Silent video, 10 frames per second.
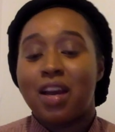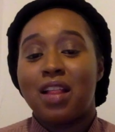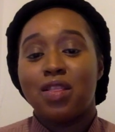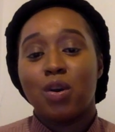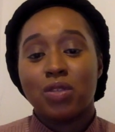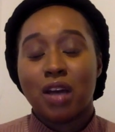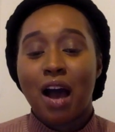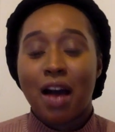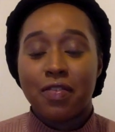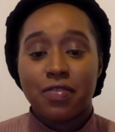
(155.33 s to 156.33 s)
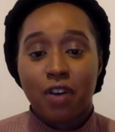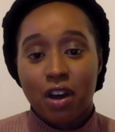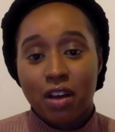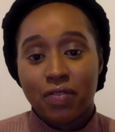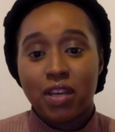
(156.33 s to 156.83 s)
And those are our
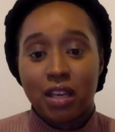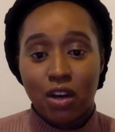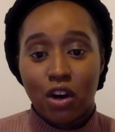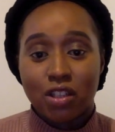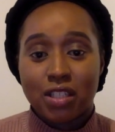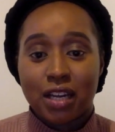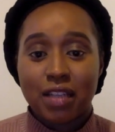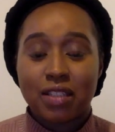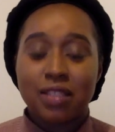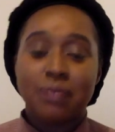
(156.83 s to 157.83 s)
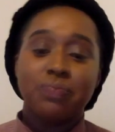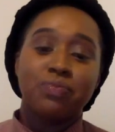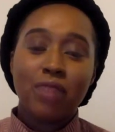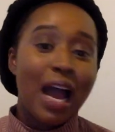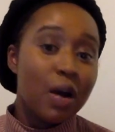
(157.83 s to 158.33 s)
5 key contacts.
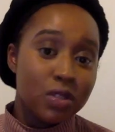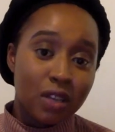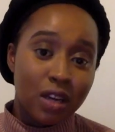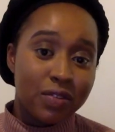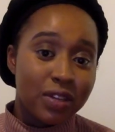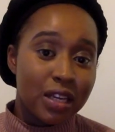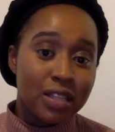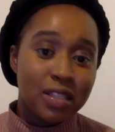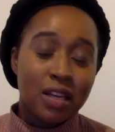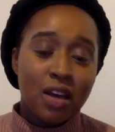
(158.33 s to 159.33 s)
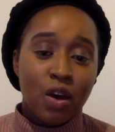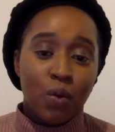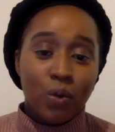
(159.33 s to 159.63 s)
Outside of this, we